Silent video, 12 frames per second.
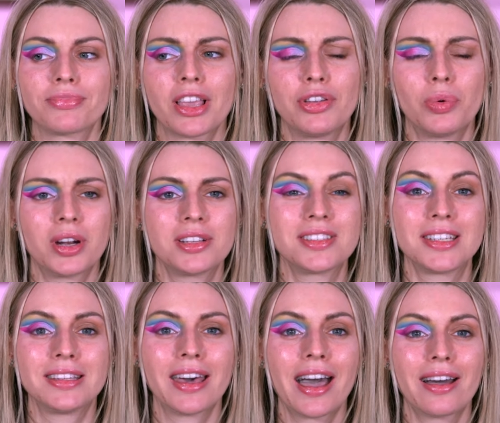If you want to
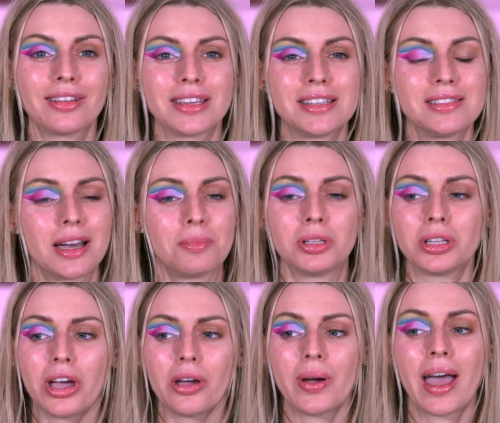see that, I'll link it down
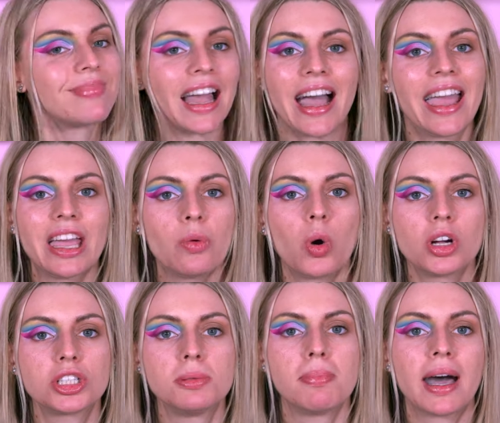below. I hate
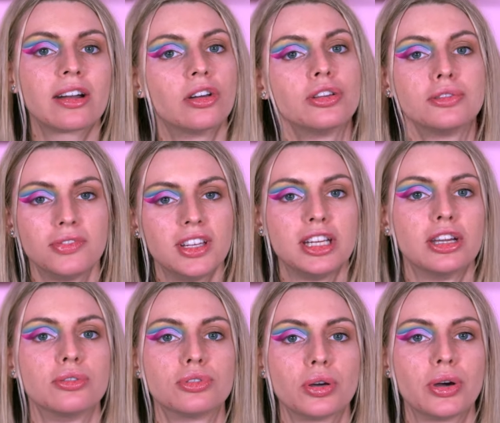watching back on those
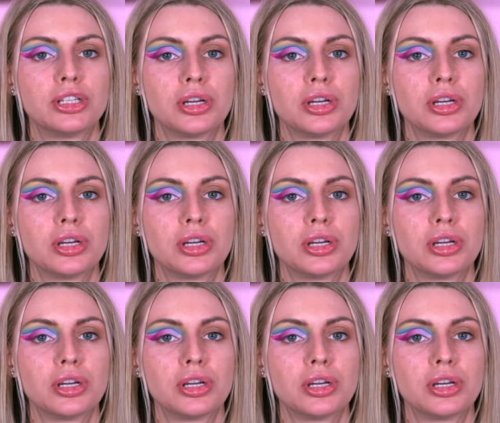videos, so I